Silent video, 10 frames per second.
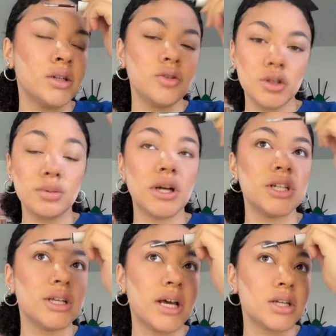two projects
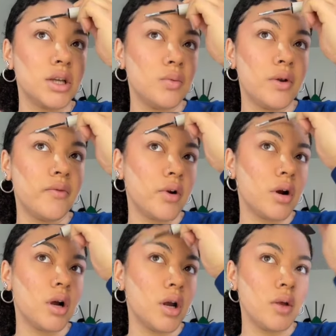actually, one for
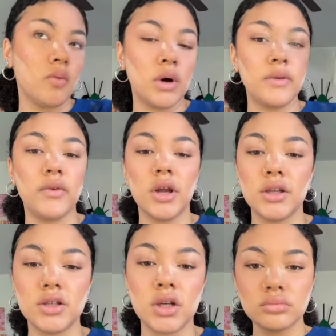art and one for
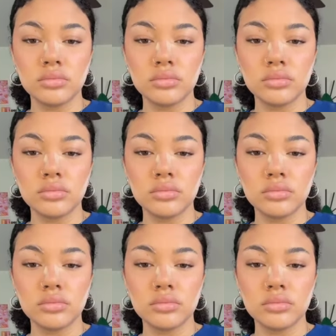history.